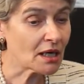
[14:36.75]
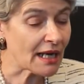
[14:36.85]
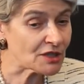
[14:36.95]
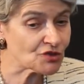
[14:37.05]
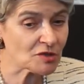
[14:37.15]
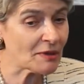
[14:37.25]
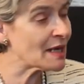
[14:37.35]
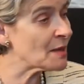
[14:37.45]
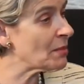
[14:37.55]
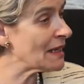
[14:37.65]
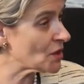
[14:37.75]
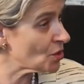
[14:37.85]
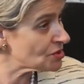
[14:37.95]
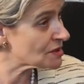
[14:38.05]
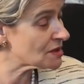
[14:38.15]
countries may compare
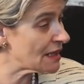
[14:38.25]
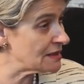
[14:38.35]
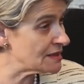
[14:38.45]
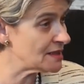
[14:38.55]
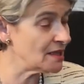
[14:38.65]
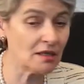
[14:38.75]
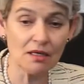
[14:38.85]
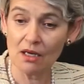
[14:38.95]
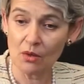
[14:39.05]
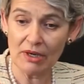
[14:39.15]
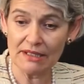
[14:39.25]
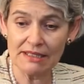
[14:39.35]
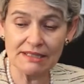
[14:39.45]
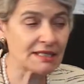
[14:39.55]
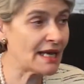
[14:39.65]
notes and see where
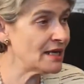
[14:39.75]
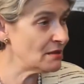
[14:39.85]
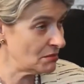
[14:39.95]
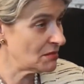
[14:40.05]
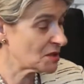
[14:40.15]
they stay.